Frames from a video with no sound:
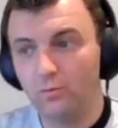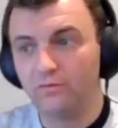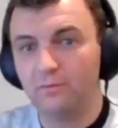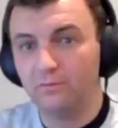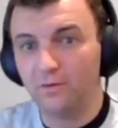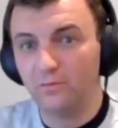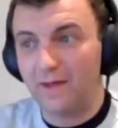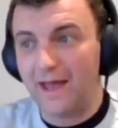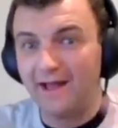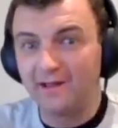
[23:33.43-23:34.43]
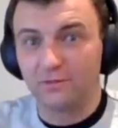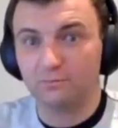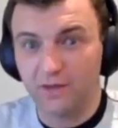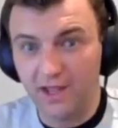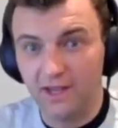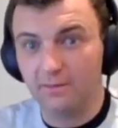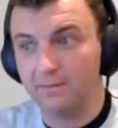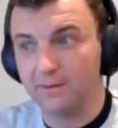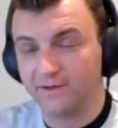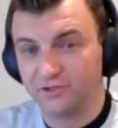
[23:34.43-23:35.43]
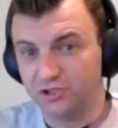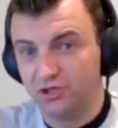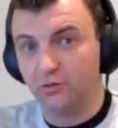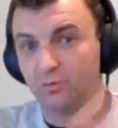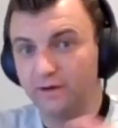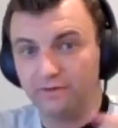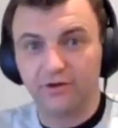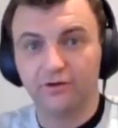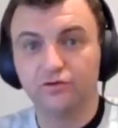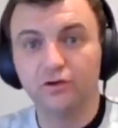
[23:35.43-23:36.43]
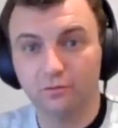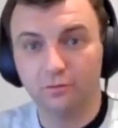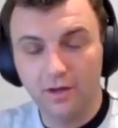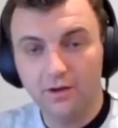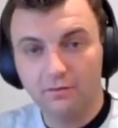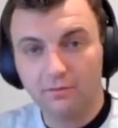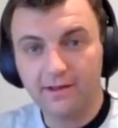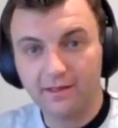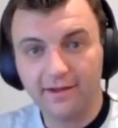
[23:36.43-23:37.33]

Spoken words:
if I'm at the game, I'm gonna cheer whatever I'm gonna do, right?